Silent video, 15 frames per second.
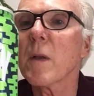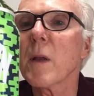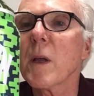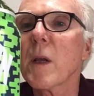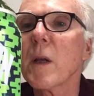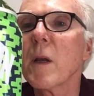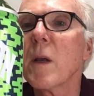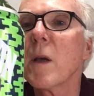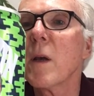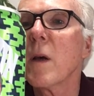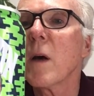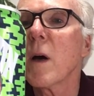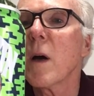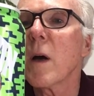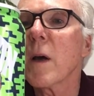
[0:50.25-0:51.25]
They
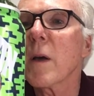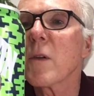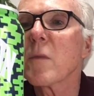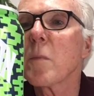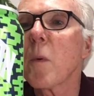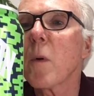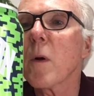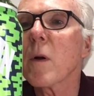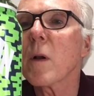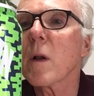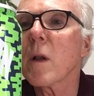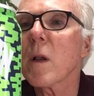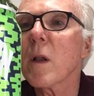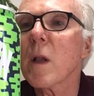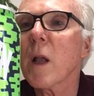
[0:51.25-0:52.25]
export a
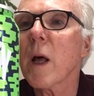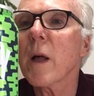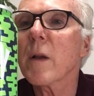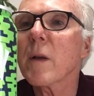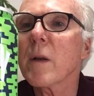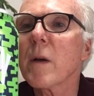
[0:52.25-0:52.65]
lot.